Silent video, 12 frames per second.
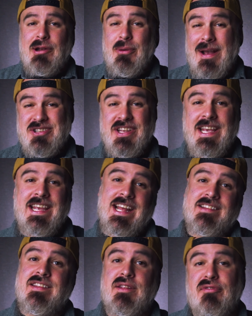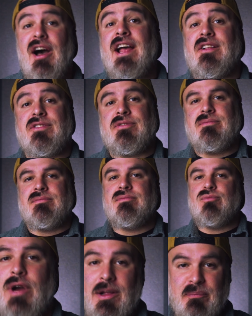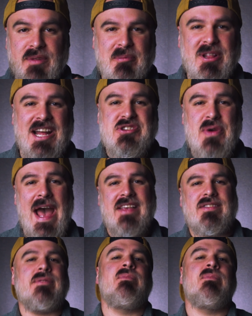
do you actually get to the files? Well, glad you asked.